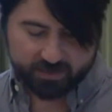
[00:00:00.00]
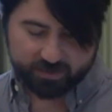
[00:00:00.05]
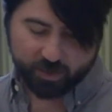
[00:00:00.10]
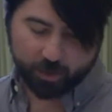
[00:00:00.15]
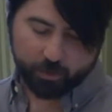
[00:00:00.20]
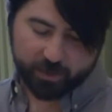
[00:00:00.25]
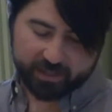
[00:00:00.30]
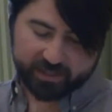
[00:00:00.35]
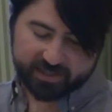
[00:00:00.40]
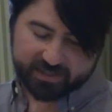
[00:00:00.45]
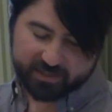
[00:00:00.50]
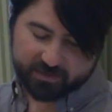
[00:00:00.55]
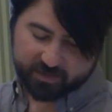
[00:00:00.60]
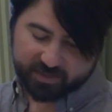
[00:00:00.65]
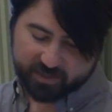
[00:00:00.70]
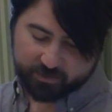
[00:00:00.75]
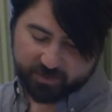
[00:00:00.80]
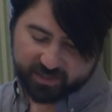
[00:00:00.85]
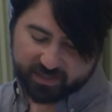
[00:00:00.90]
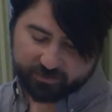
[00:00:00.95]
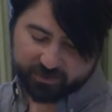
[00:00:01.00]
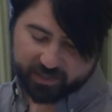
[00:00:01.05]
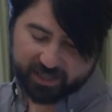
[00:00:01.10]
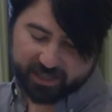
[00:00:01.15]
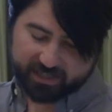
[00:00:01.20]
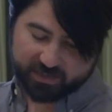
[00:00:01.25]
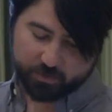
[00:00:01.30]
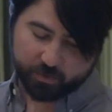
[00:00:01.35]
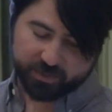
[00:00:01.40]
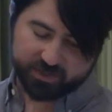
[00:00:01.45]
so in this specific
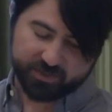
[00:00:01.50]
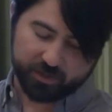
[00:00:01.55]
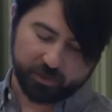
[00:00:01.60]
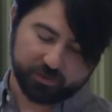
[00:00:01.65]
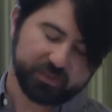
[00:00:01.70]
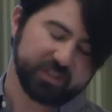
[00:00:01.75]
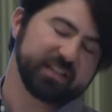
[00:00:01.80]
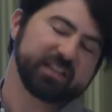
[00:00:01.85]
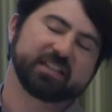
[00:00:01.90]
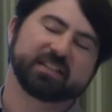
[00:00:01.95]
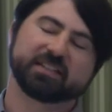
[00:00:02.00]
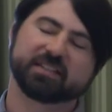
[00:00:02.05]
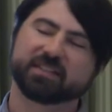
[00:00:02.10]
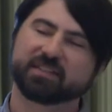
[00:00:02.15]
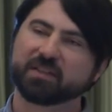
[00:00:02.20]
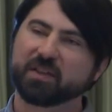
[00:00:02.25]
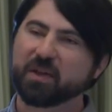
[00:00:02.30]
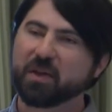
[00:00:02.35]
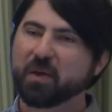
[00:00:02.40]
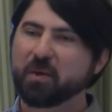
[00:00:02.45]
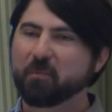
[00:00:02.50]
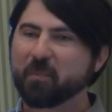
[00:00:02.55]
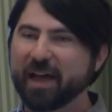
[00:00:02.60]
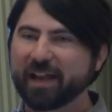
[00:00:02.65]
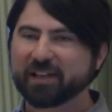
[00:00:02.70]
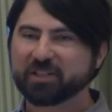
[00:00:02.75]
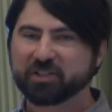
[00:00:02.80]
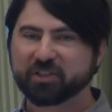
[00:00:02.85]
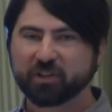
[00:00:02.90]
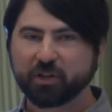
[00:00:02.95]
case where Salt is
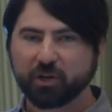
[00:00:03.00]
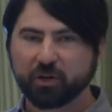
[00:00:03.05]
managing the